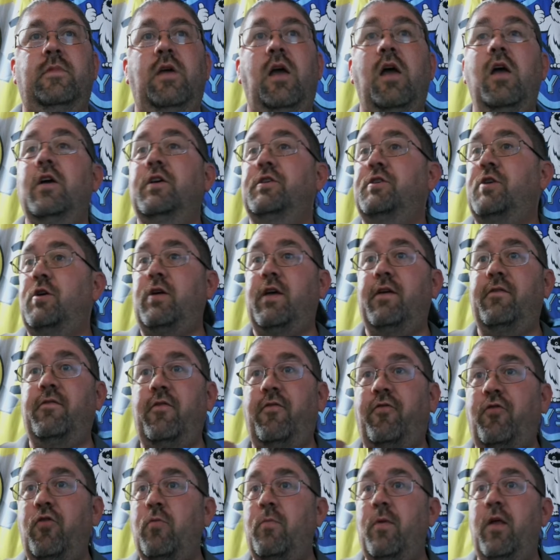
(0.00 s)
So give it a
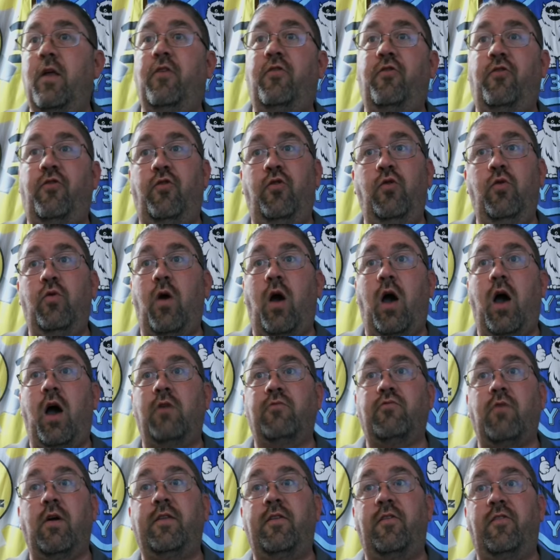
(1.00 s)
few minutes to
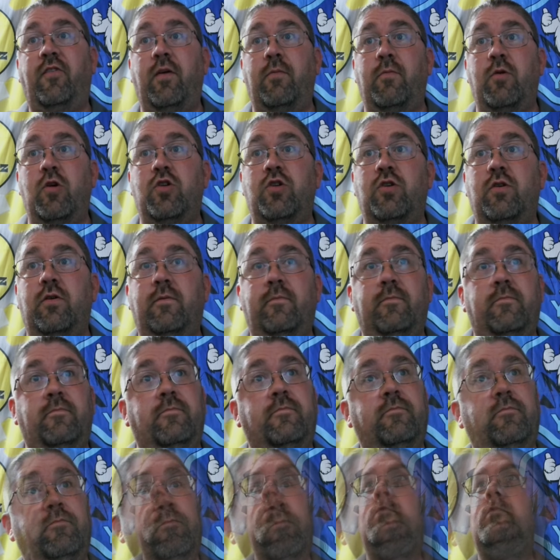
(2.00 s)
write this image.
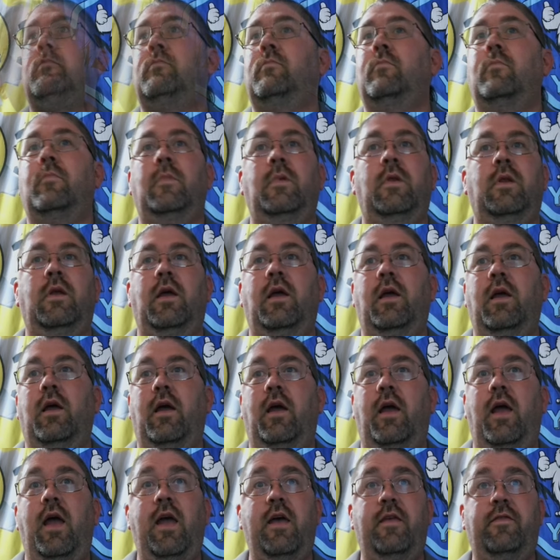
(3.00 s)

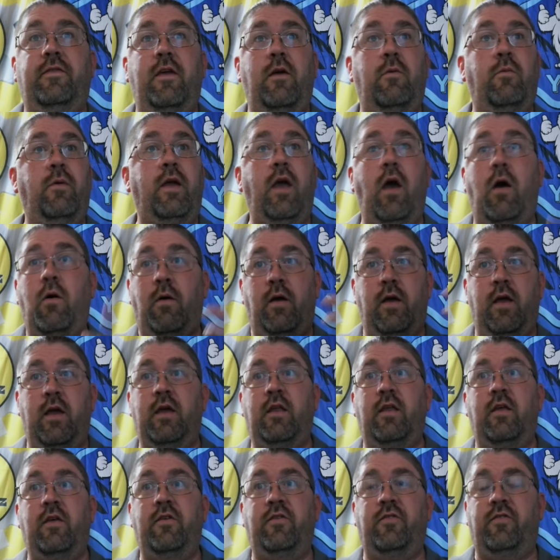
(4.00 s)
And there we go. It
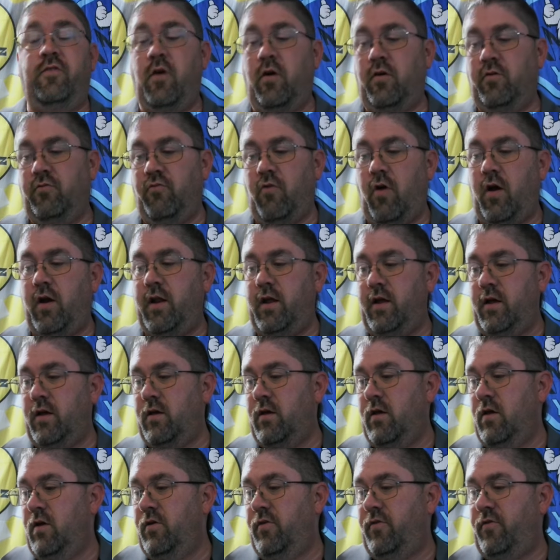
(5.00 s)
is done writing it.
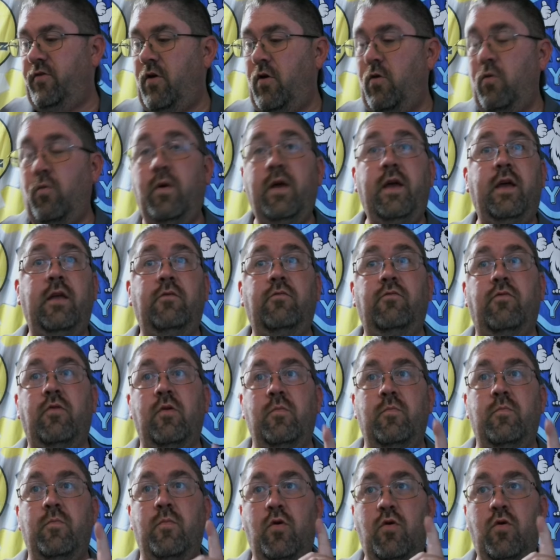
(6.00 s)
So we can
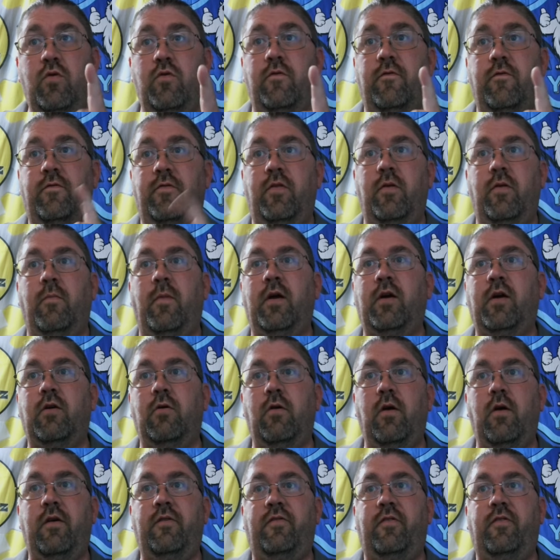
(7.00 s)
remove the micro
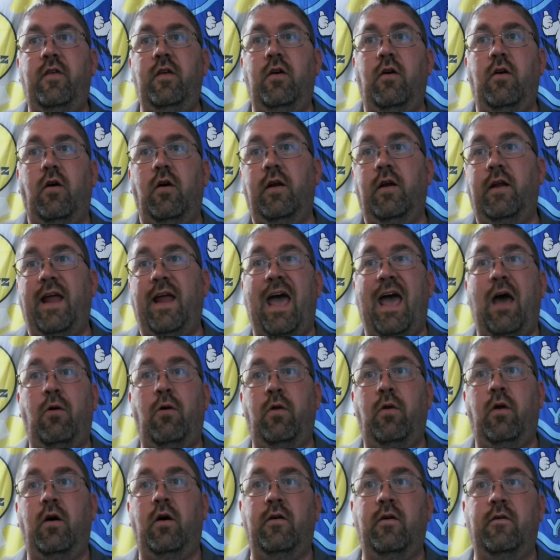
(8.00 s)
SD card out
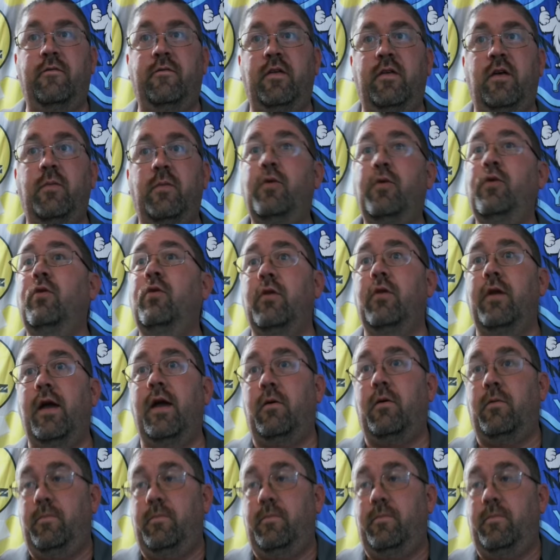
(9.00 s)
of the computer now.